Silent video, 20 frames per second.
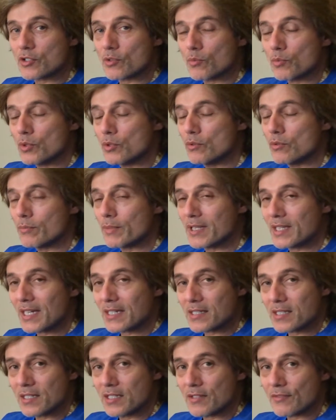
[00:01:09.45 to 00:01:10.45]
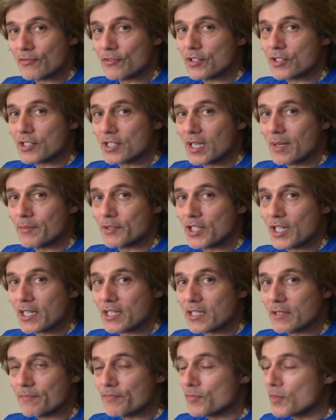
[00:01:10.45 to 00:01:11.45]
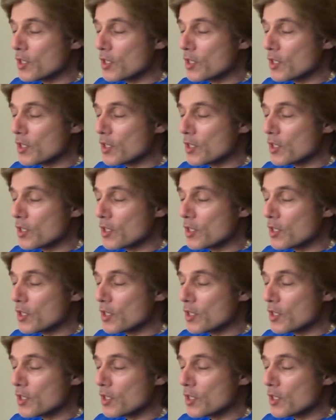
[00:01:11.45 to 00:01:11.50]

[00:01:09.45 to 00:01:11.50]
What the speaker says: the wound, but that's a different subject.